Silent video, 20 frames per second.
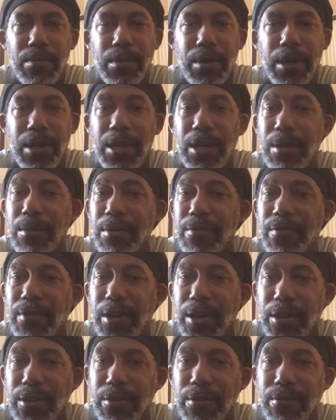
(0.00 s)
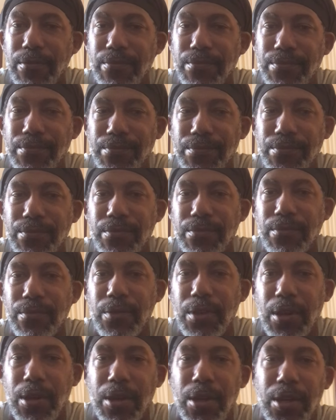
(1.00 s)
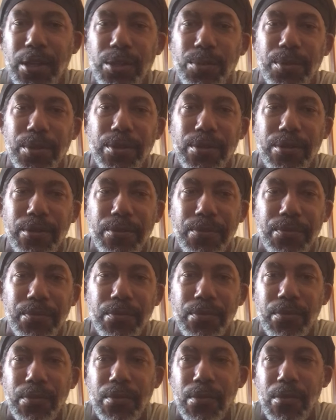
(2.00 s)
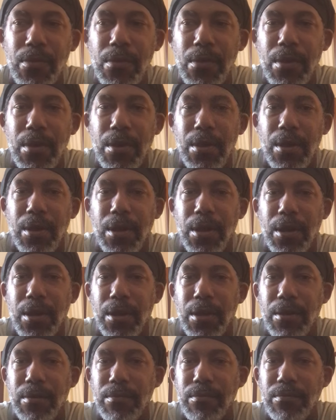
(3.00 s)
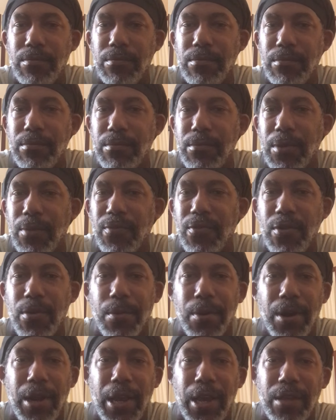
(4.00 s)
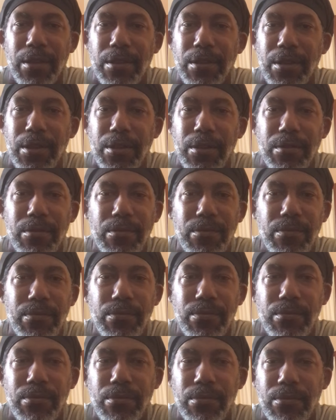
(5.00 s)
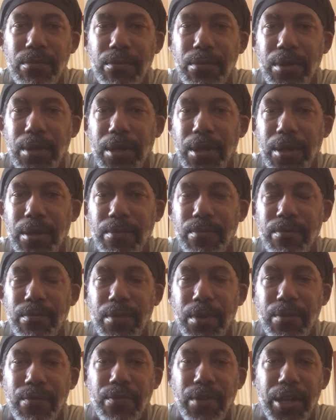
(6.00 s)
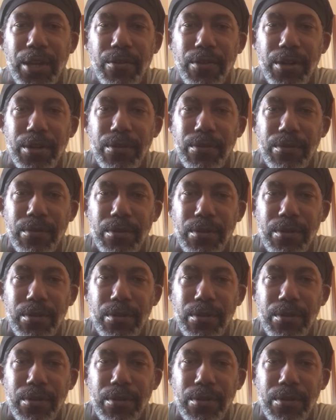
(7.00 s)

I am a father, a husband, um, a former athlete, a veteran.